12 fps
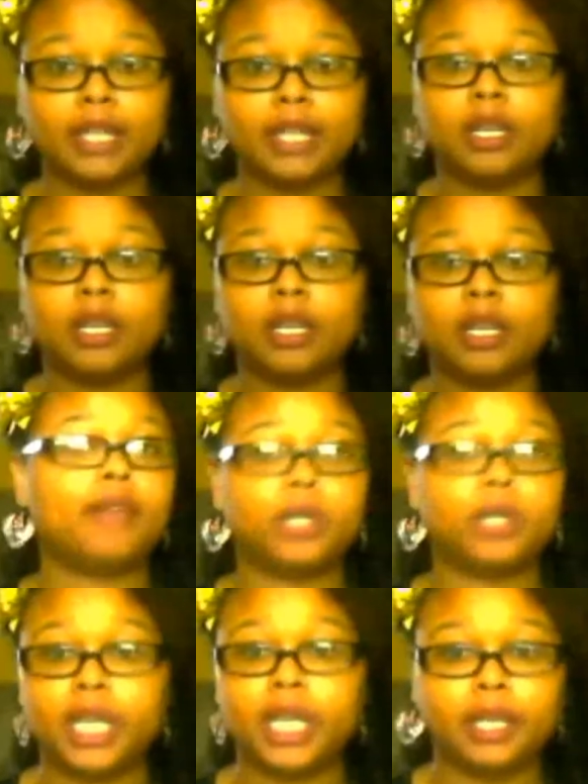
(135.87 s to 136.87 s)
They never
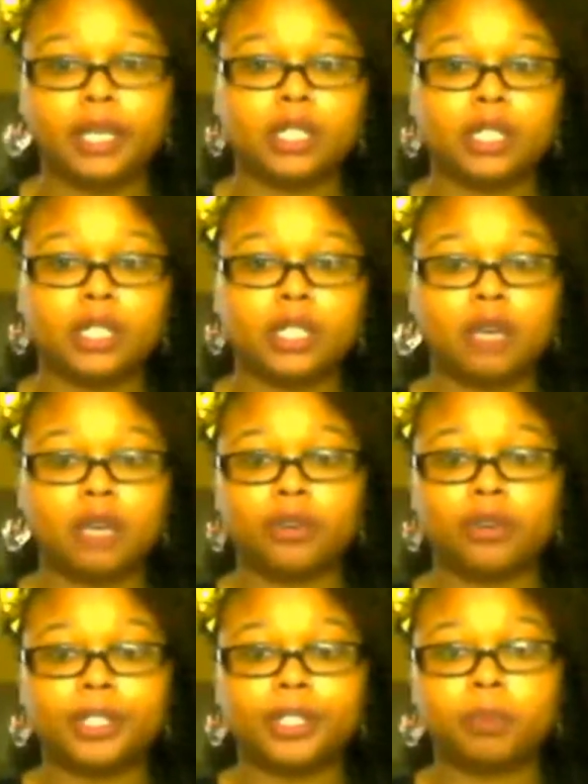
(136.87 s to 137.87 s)
change. It's never
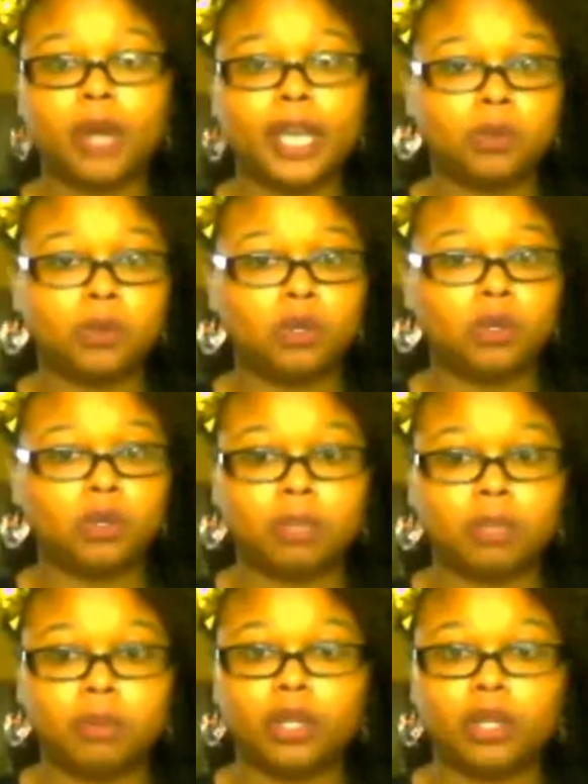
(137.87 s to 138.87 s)
a surprise when you get the
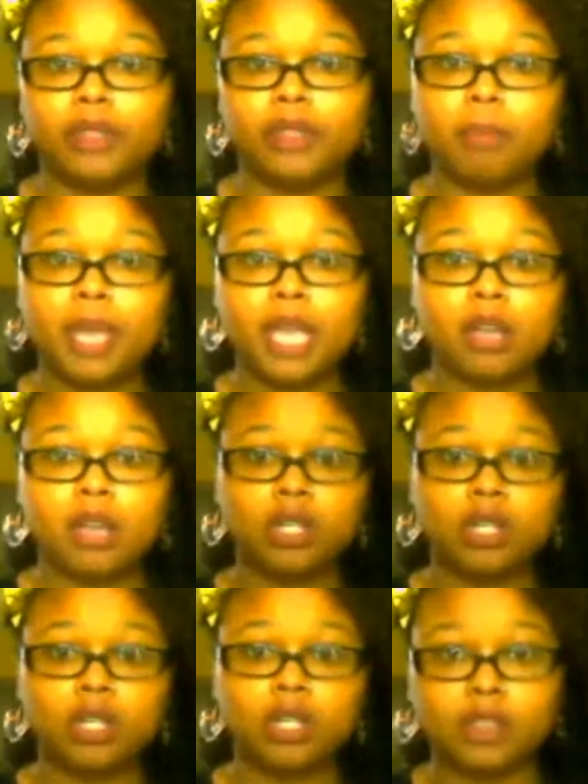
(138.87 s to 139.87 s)
bill in the mail, if
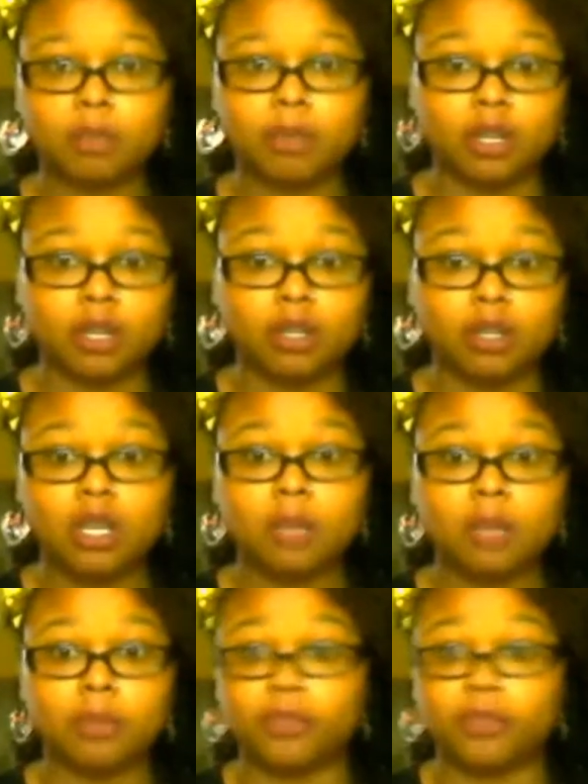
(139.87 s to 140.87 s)
you get the bill
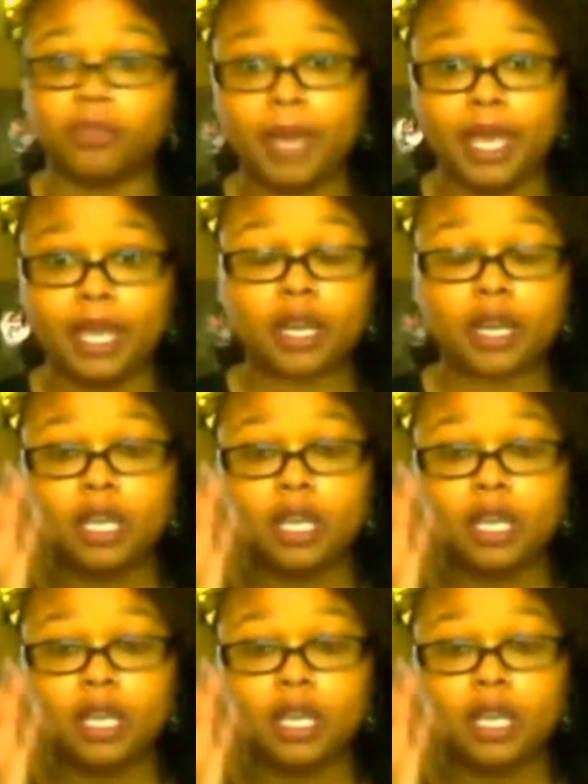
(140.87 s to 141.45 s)
before you pay it,